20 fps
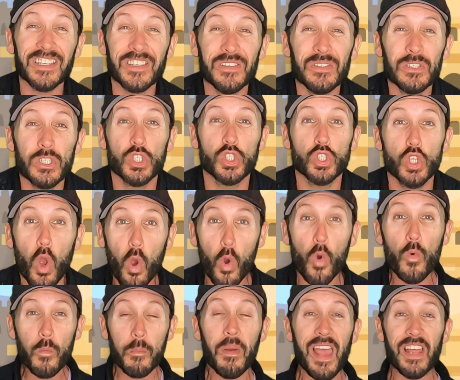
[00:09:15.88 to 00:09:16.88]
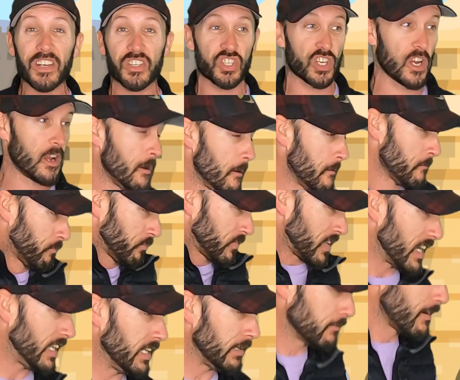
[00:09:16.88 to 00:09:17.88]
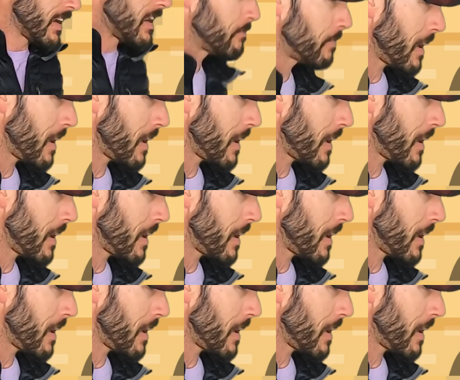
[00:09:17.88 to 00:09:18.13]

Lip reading: you so much." And he ran